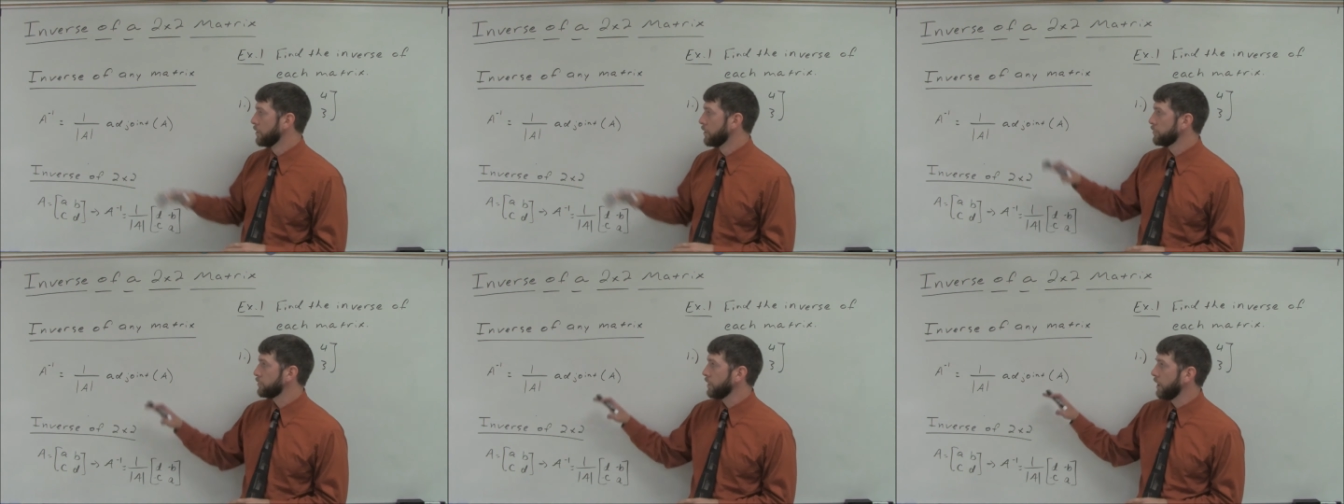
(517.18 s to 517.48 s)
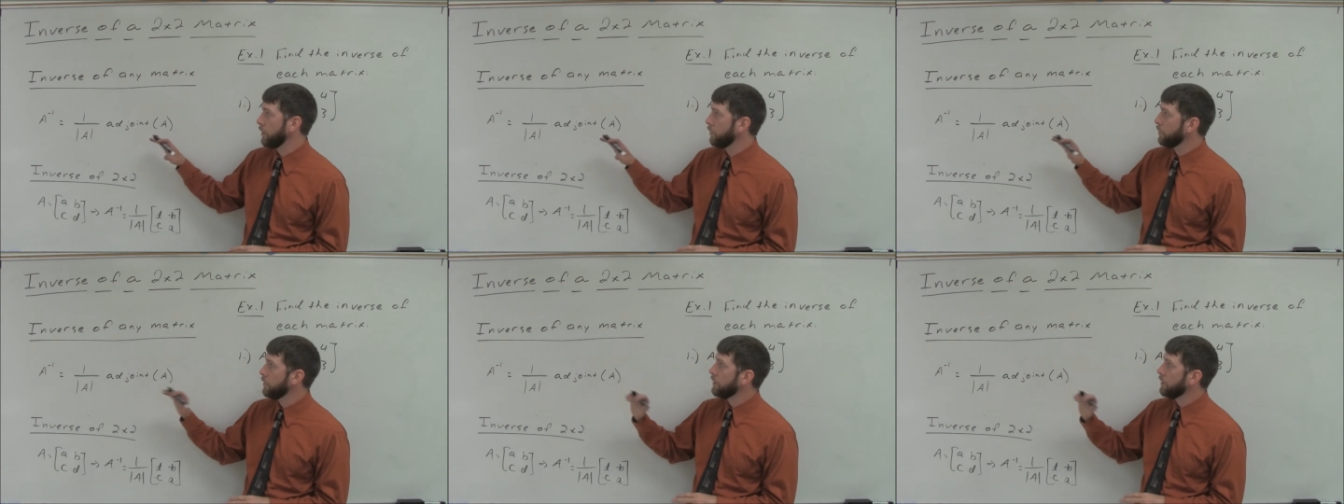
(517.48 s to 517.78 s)

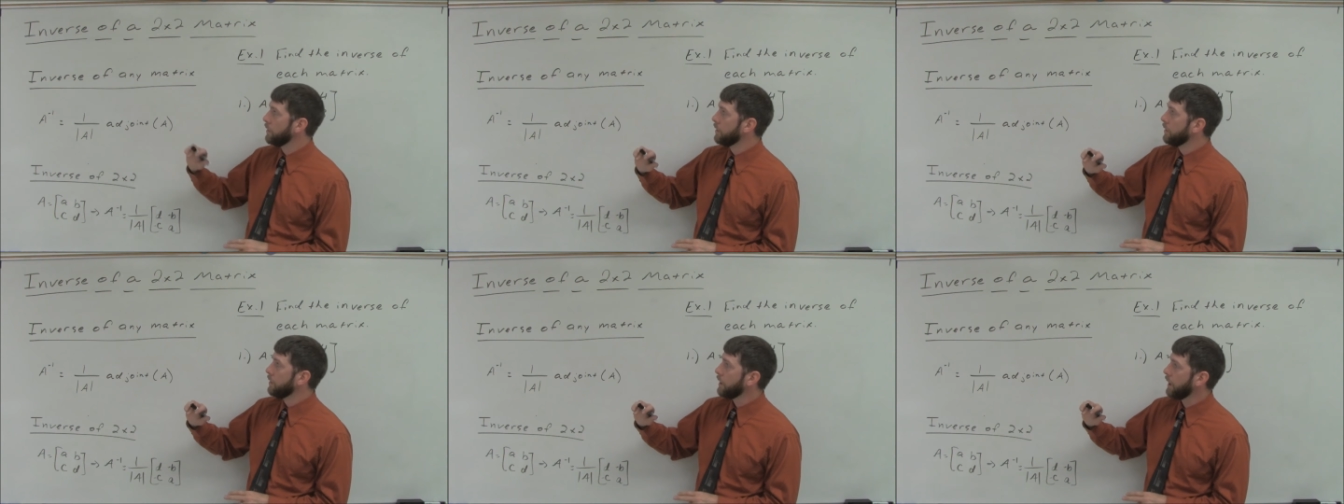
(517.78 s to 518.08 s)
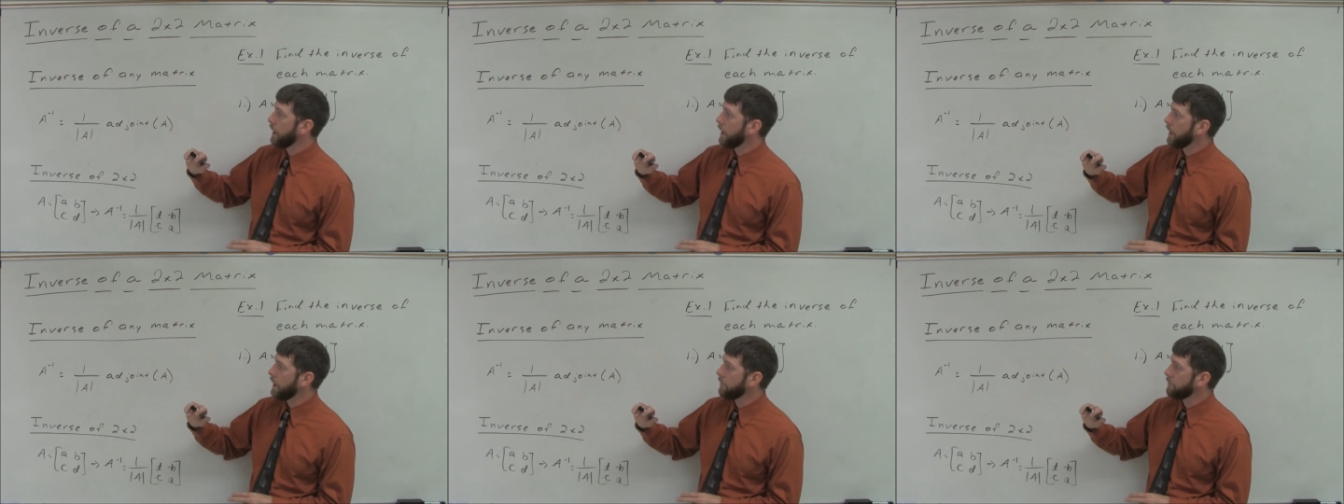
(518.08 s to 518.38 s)
So
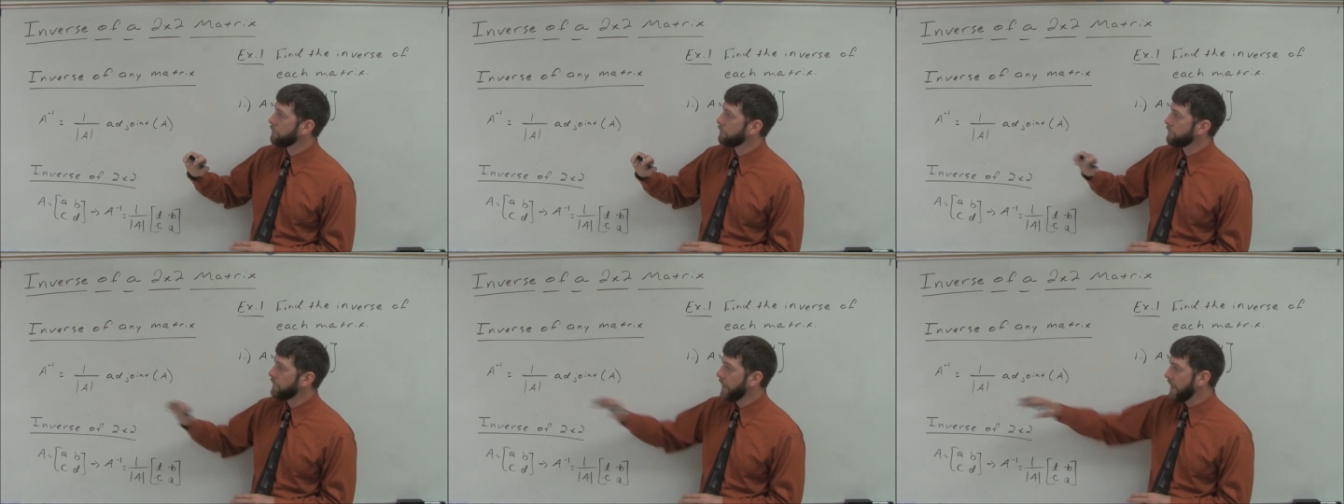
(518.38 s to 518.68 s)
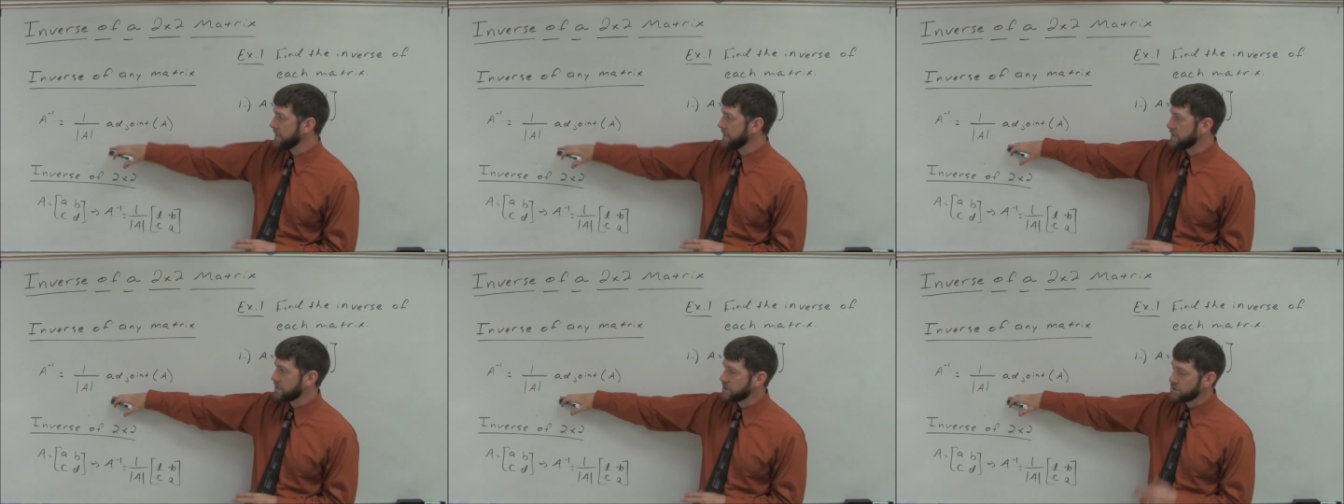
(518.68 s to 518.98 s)
um,
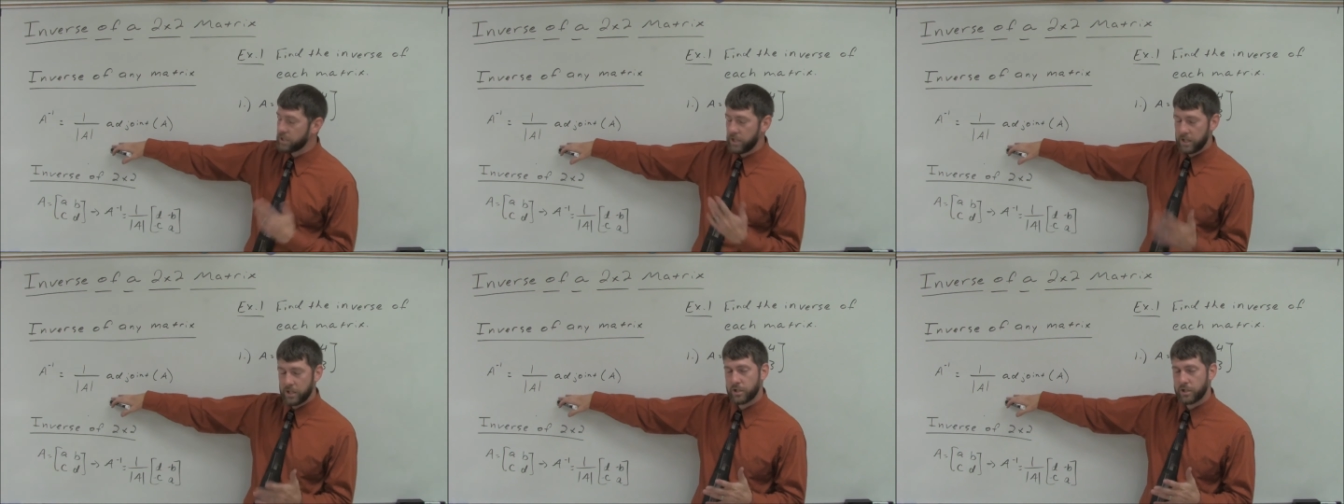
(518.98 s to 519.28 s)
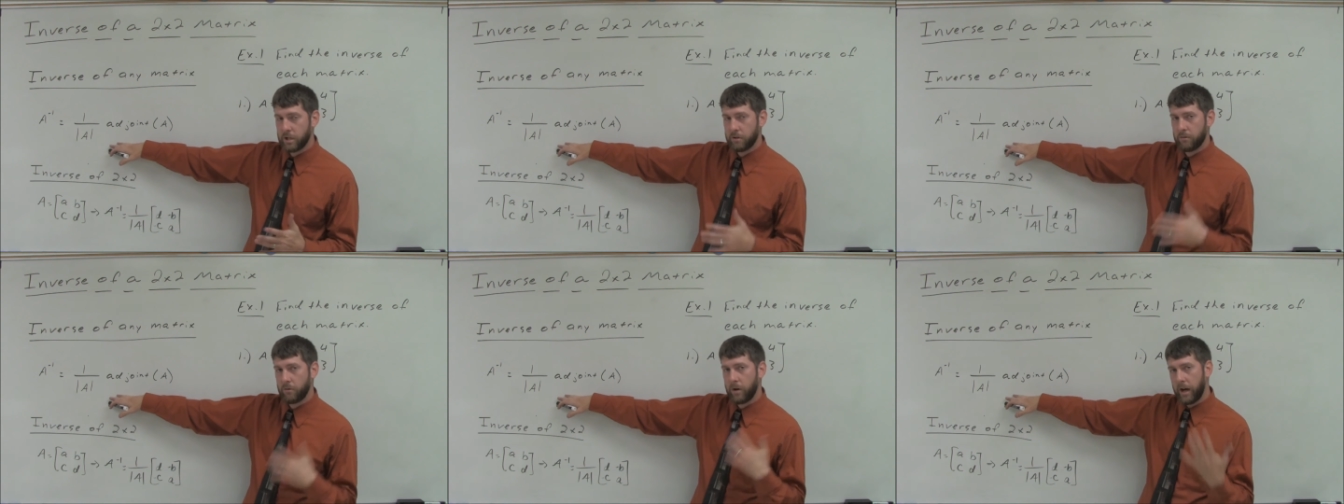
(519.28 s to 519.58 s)
that's in
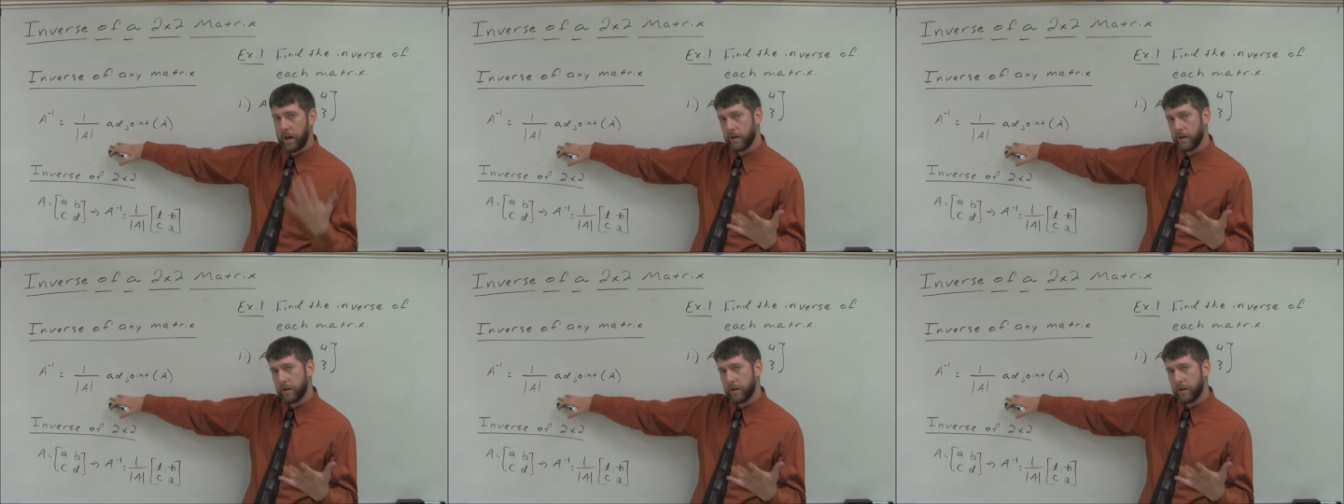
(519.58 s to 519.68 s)
general